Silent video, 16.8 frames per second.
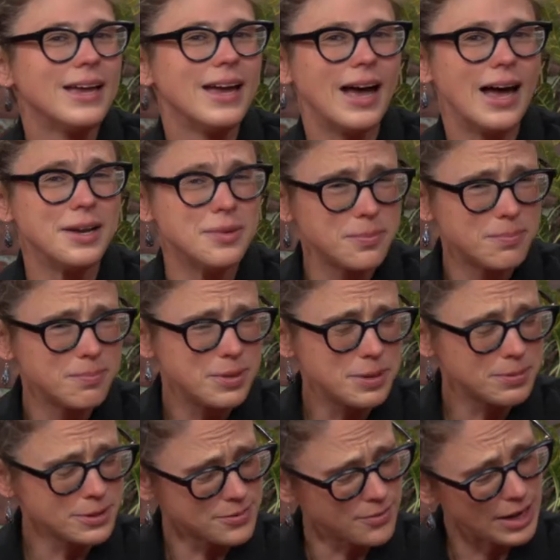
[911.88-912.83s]
And
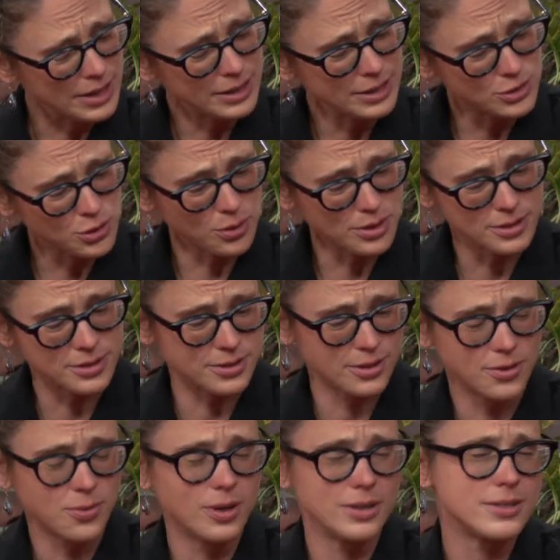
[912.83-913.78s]
people's veiling choices
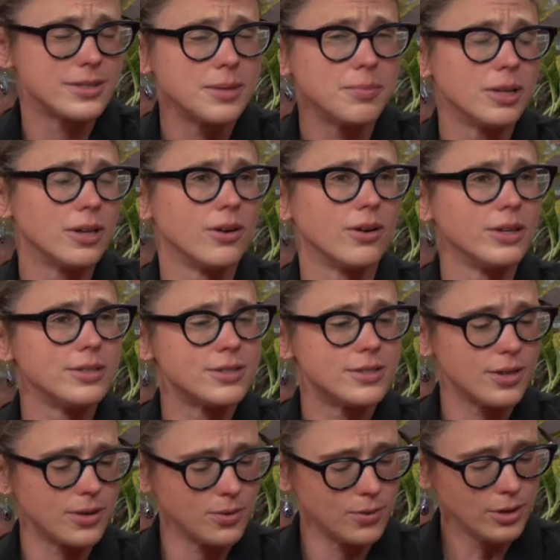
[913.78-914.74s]
are quite similar, and
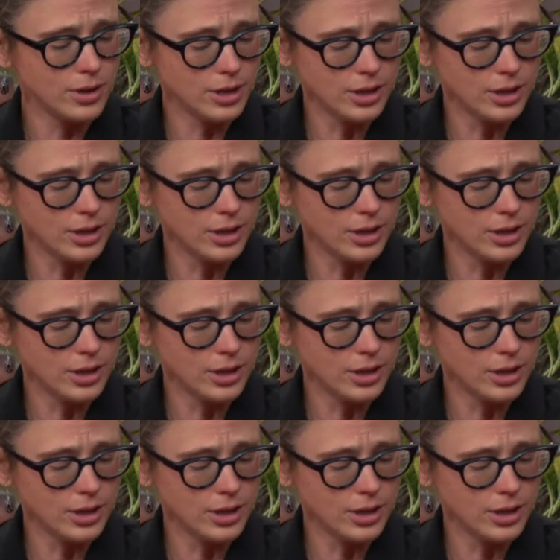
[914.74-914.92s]
so